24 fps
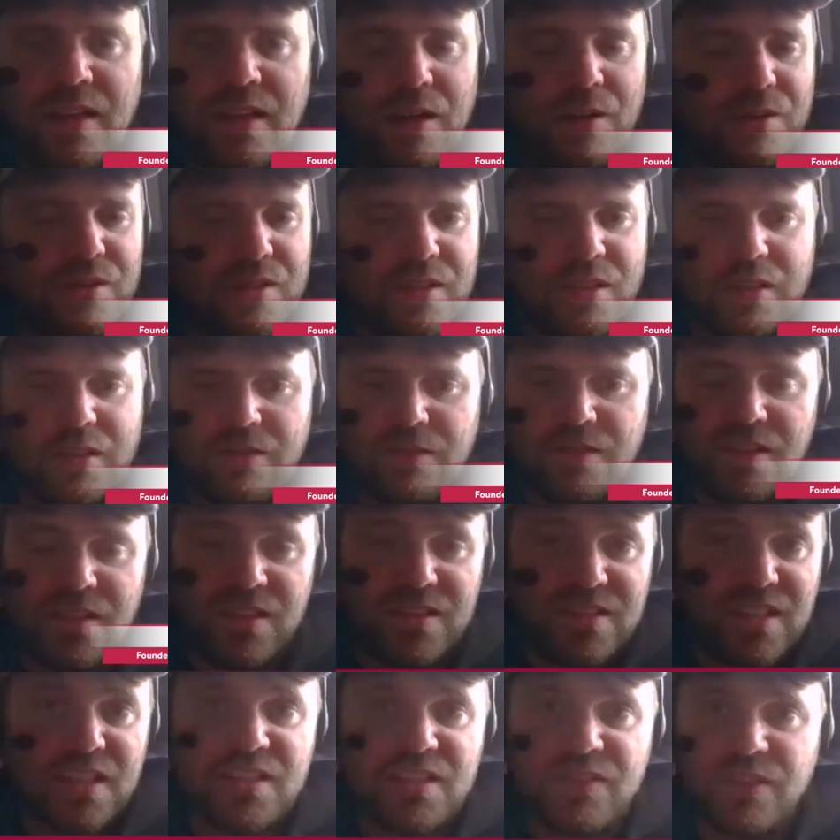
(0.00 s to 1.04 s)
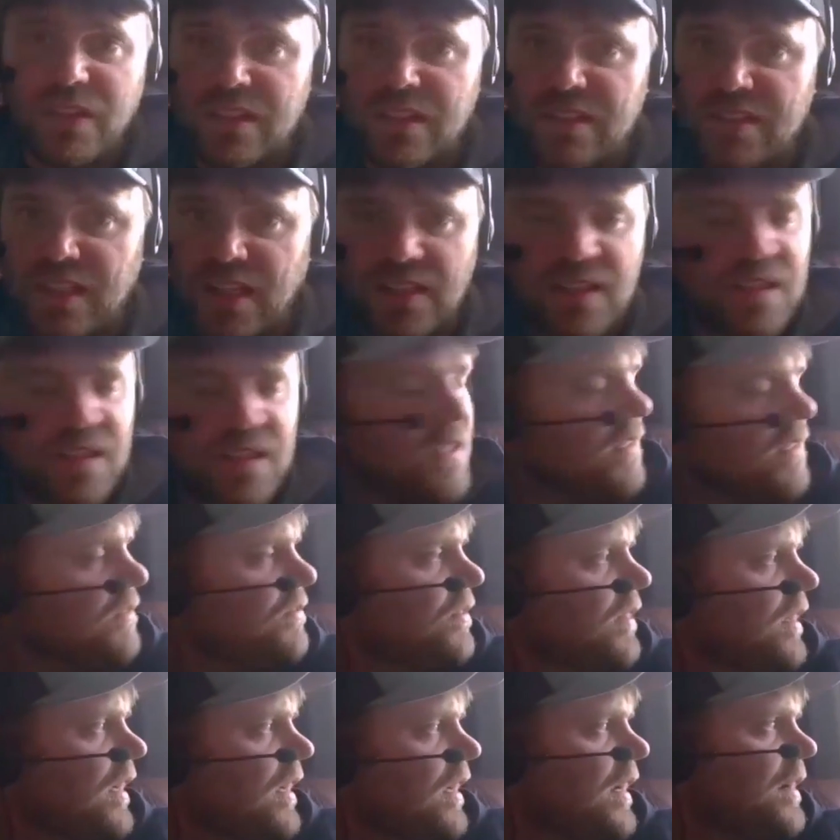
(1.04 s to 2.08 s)
I was a successful
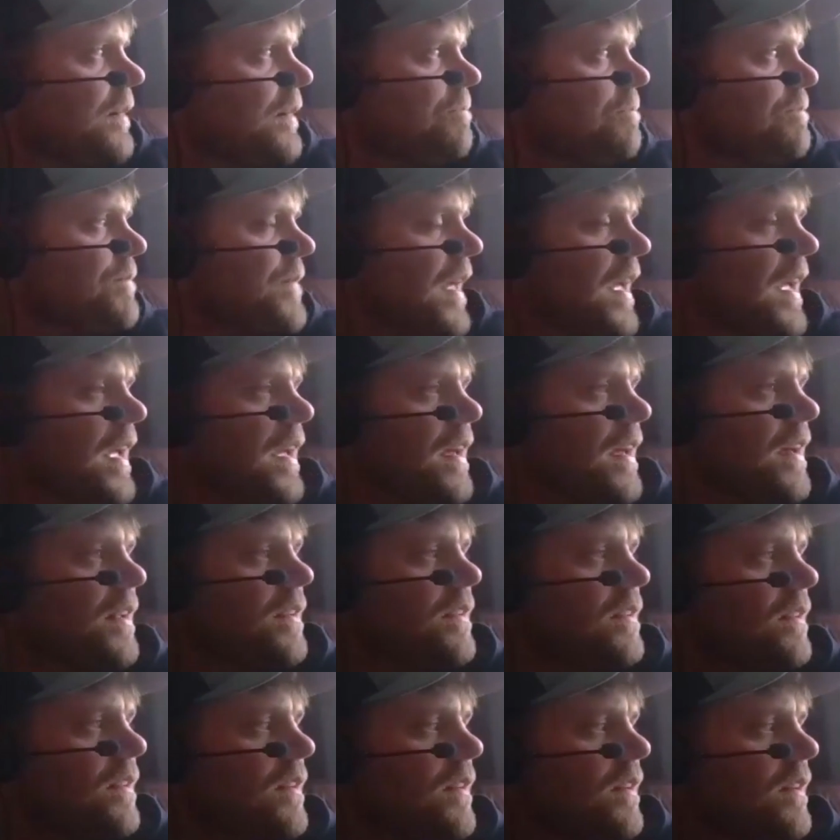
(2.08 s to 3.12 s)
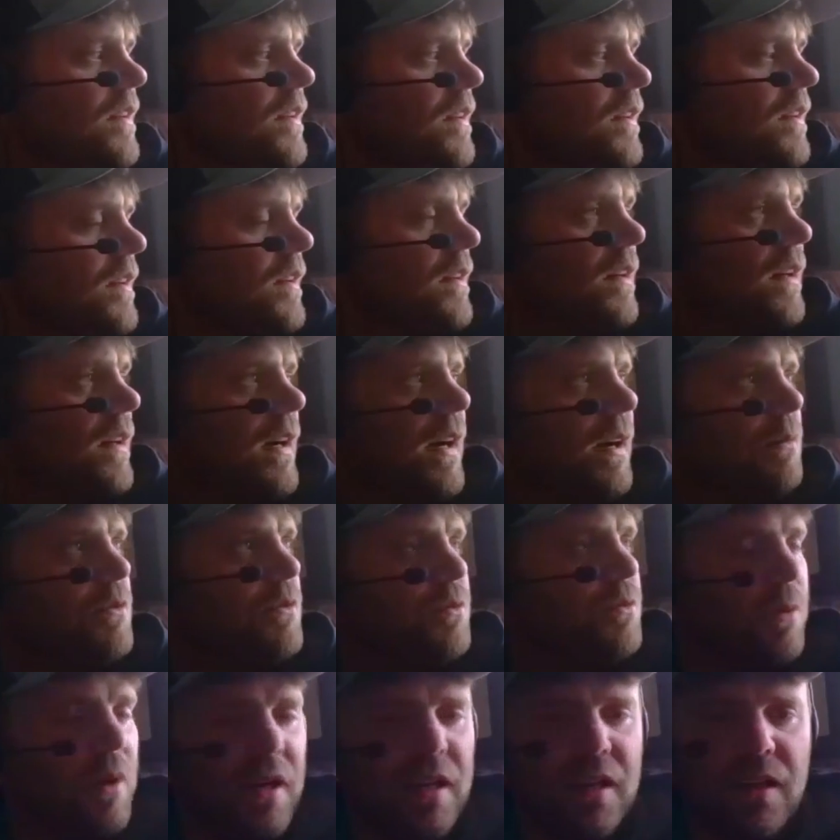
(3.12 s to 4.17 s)
executive, and I
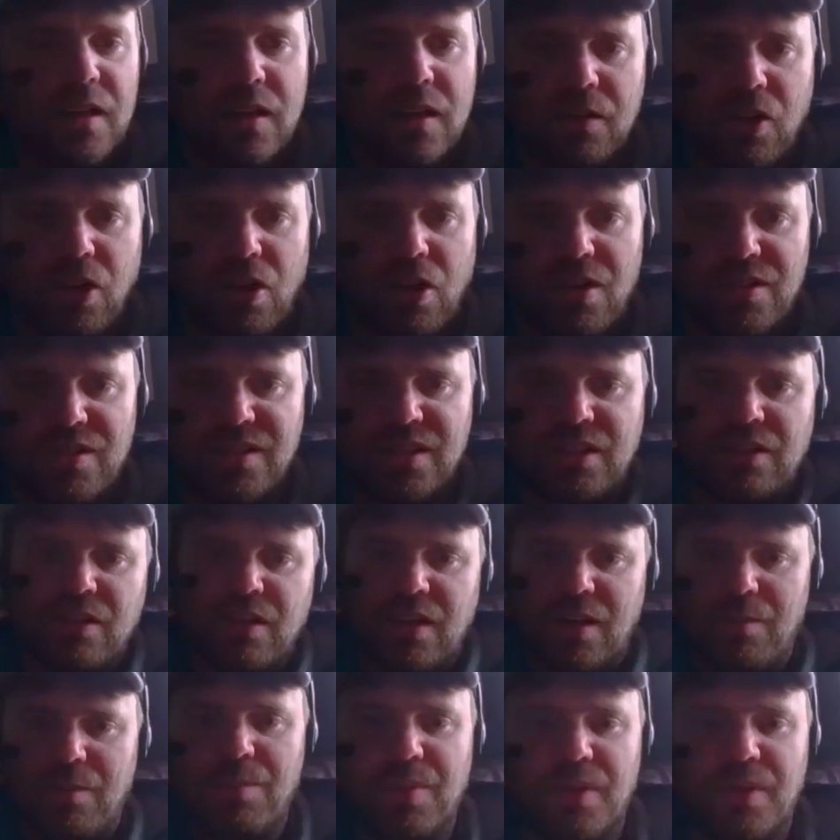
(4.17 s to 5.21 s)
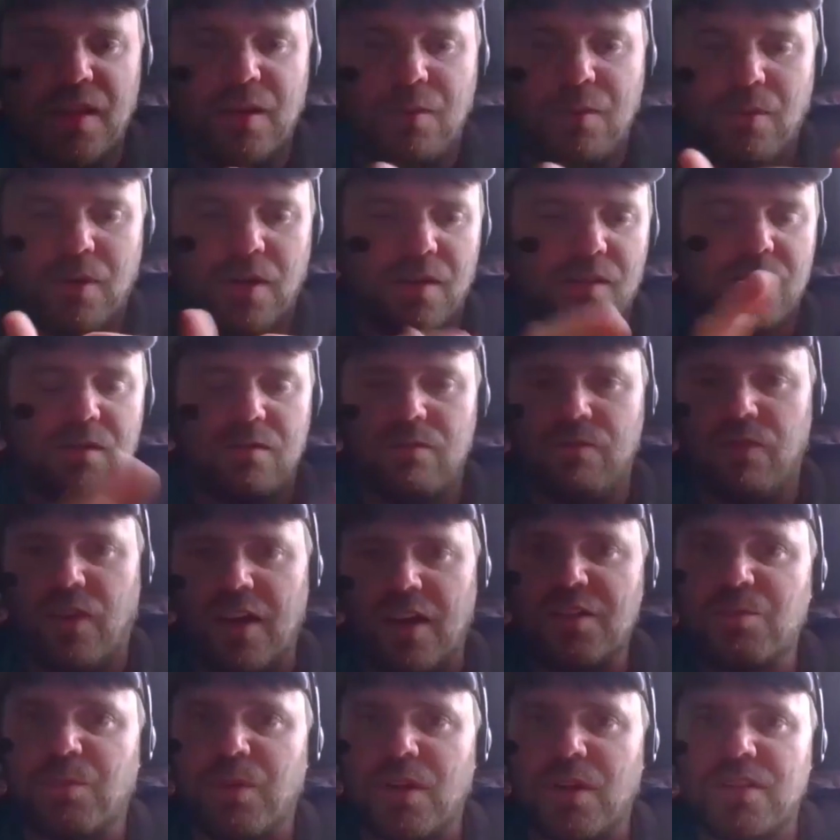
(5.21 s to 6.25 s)
was running a call center company where I was
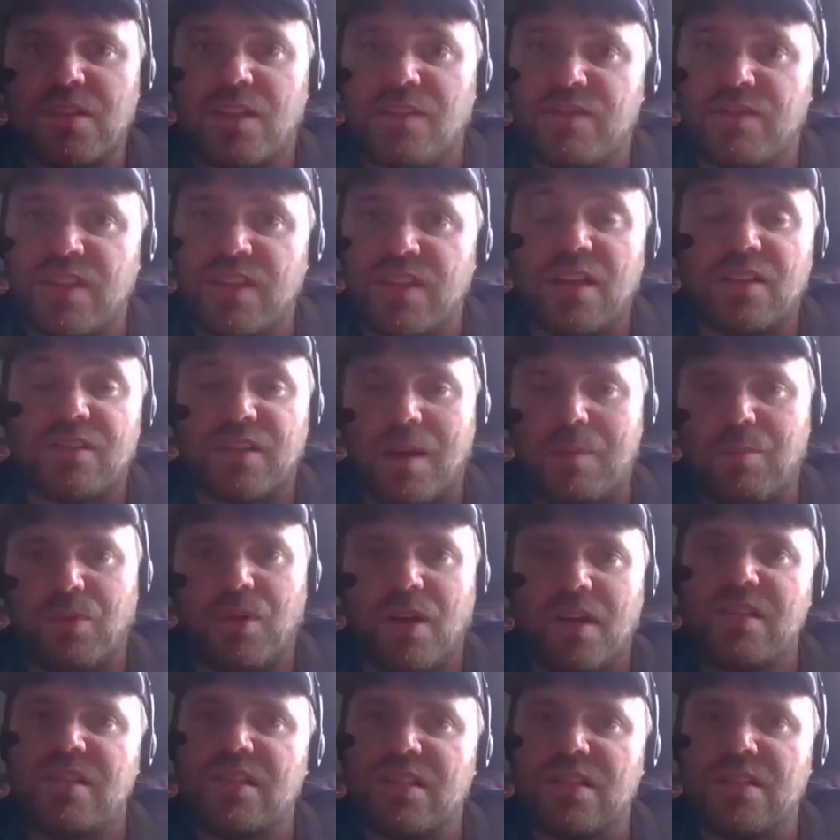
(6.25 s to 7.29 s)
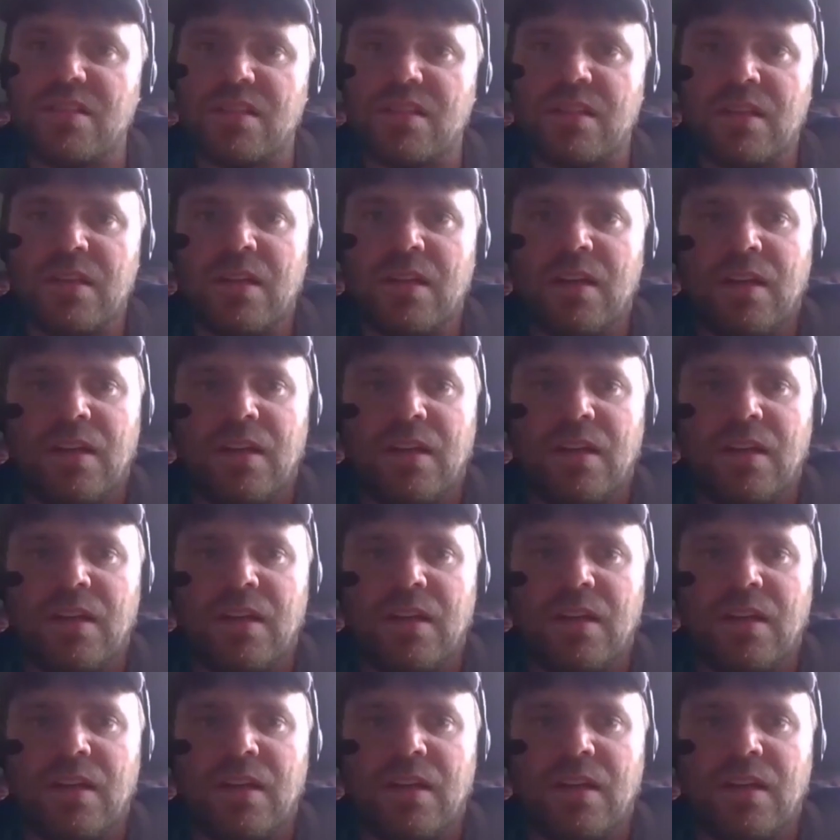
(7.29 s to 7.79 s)
vice president of sales operations,